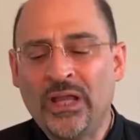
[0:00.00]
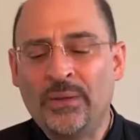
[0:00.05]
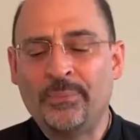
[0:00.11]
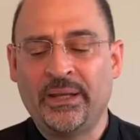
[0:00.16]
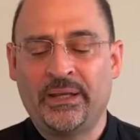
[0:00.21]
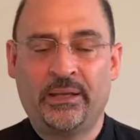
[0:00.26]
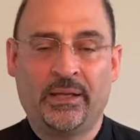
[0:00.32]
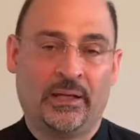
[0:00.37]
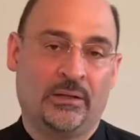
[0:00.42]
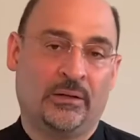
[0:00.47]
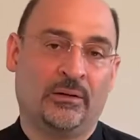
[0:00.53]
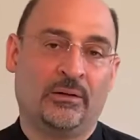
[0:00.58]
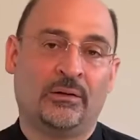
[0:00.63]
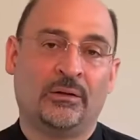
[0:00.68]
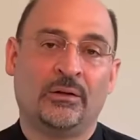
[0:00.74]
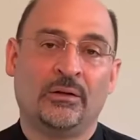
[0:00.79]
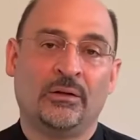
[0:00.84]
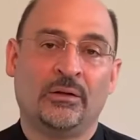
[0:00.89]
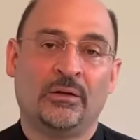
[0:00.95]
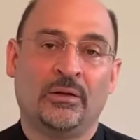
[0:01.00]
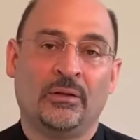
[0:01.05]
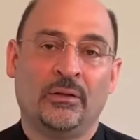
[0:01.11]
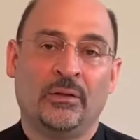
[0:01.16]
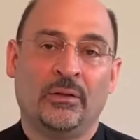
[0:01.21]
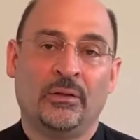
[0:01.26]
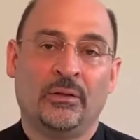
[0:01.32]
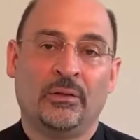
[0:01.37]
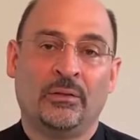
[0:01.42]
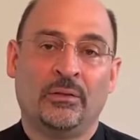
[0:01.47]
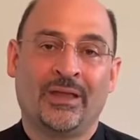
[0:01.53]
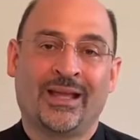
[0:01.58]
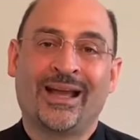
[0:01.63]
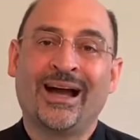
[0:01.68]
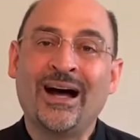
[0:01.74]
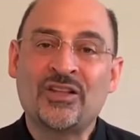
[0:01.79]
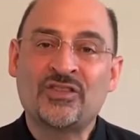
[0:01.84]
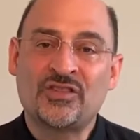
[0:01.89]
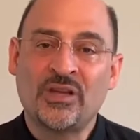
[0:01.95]
we begin the
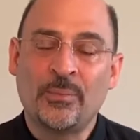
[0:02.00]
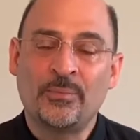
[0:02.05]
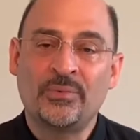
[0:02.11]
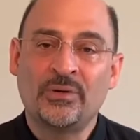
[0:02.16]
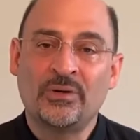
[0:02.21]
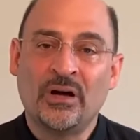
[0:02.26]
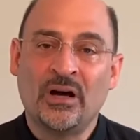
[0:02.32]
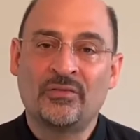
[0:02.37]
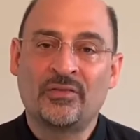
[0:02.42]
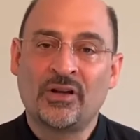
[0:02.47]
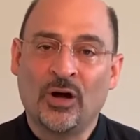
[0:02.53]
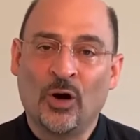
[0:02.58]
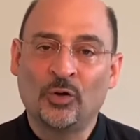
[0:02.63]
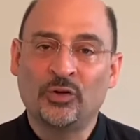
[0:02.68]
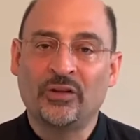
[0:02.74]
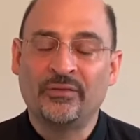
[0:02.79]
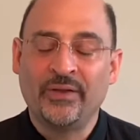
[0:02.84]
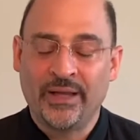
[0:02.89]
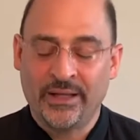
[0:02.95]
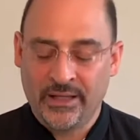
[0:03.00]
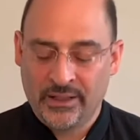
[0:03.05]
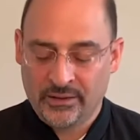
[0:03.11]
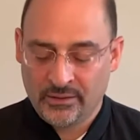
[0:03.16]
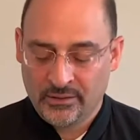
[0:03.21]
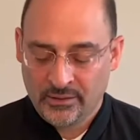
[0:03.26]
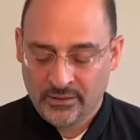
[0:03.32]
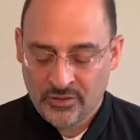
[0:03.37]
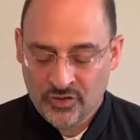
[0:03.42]
concept of cultivating